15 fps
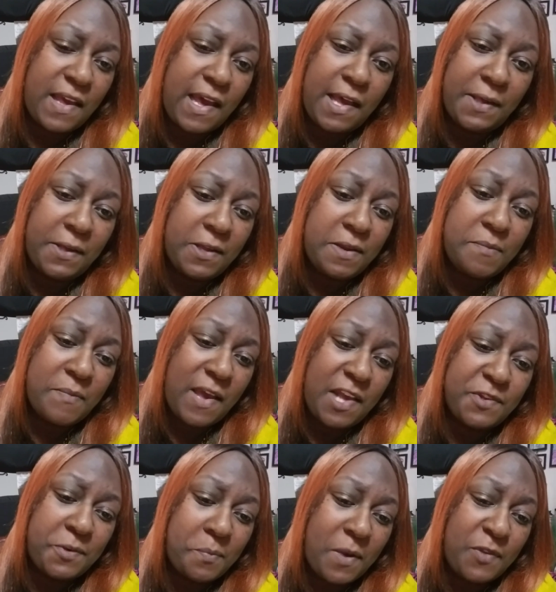I couldn't
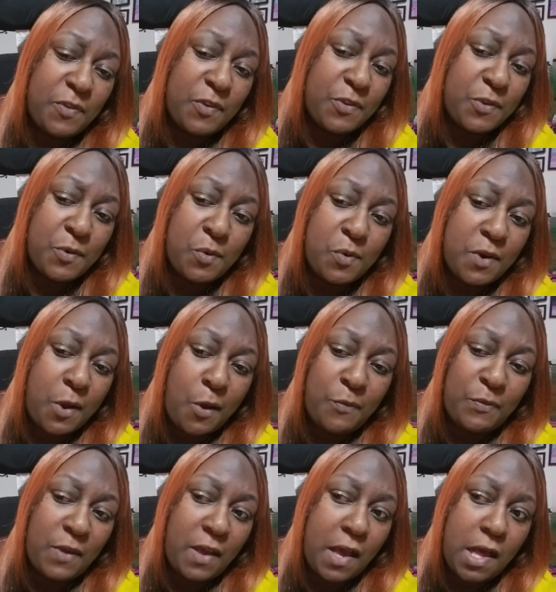imagine my sister going
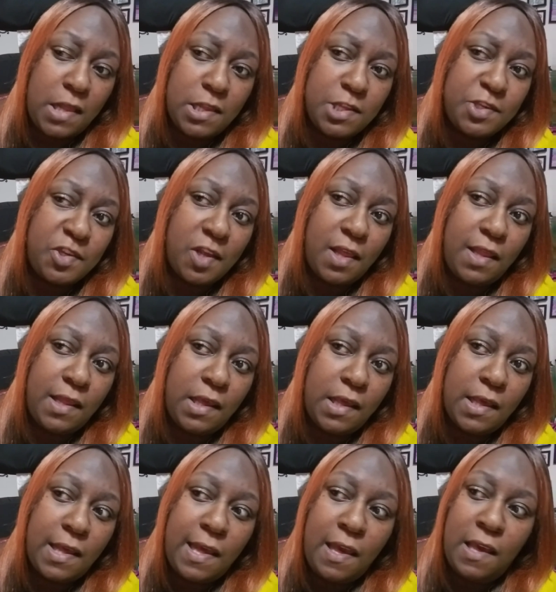off to college and
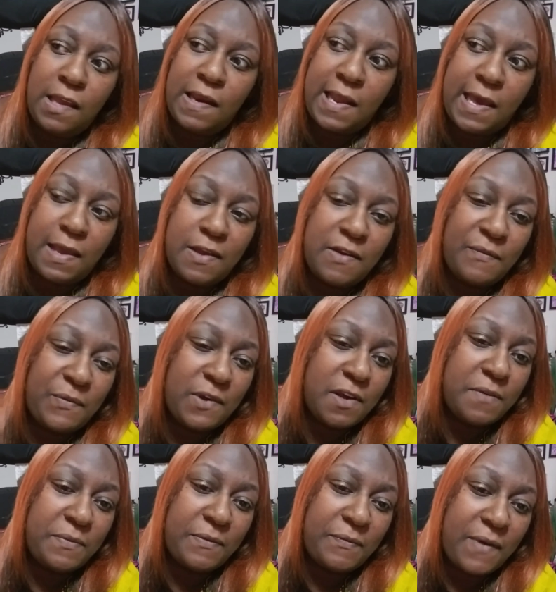then not hearing from
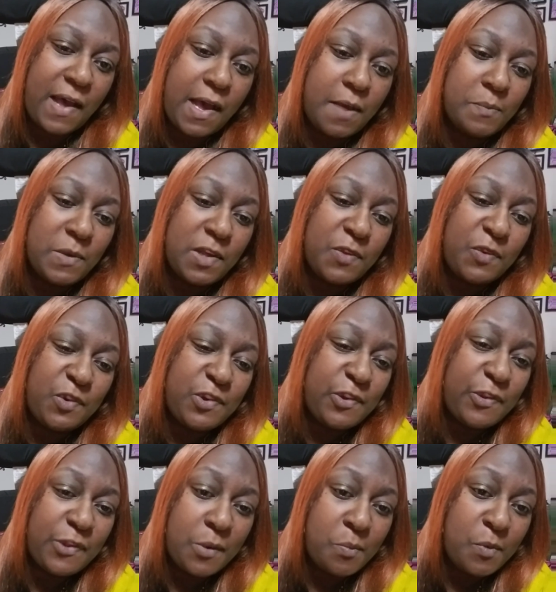her for 5 months.
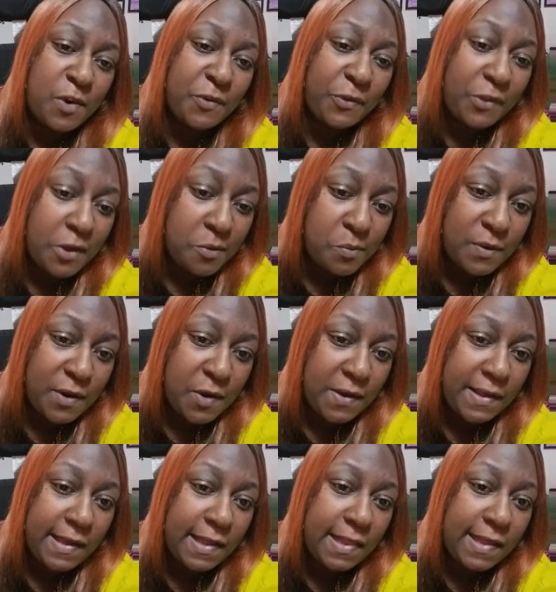She's somewhere stuck with R.
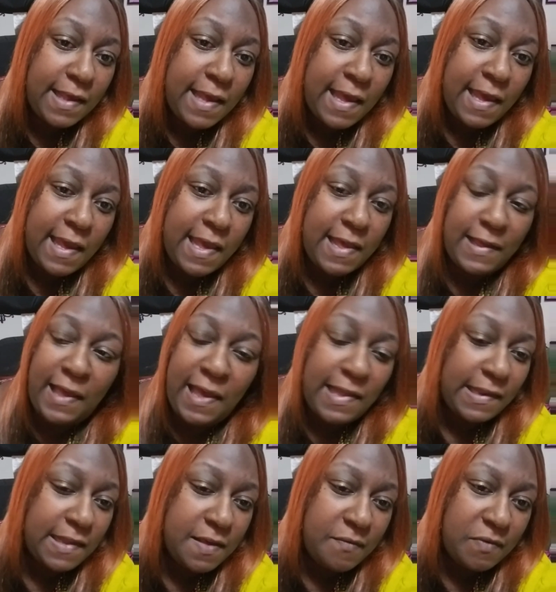Kelly and
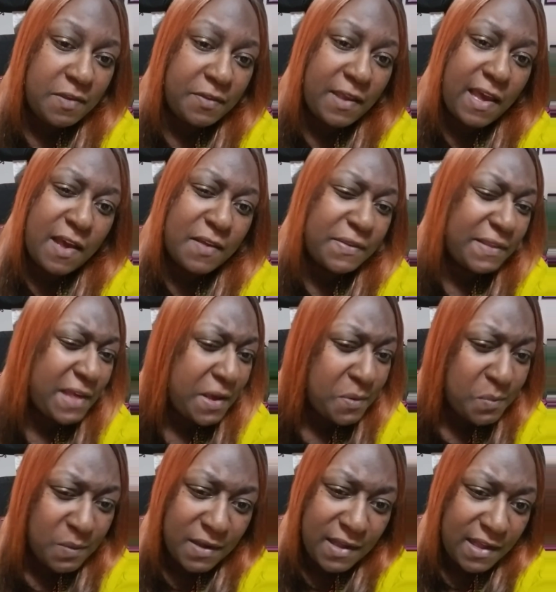can't leave his house. Like,
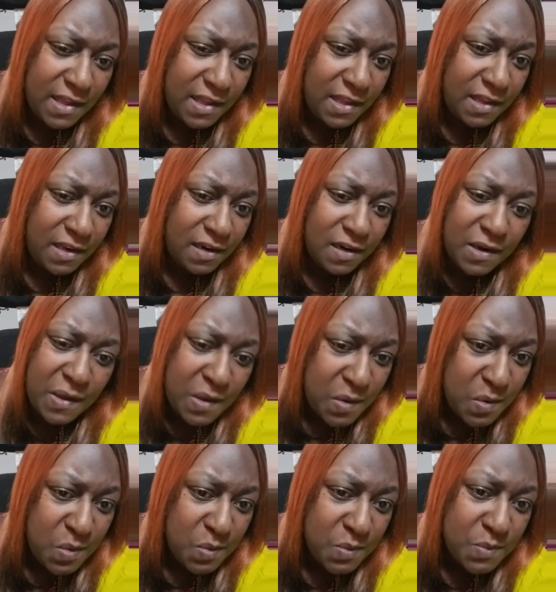what?
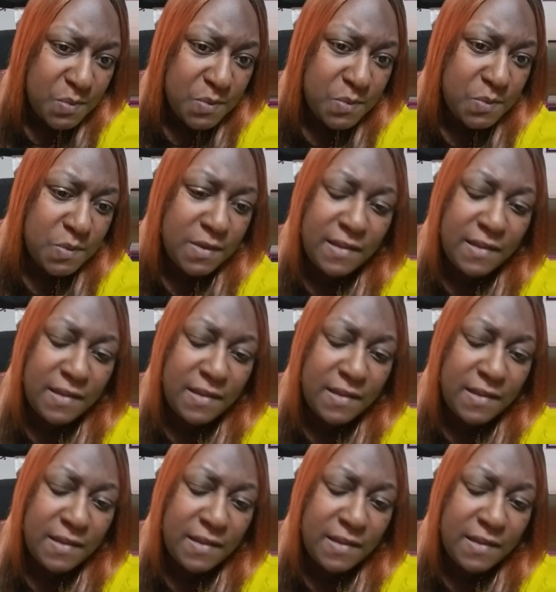No,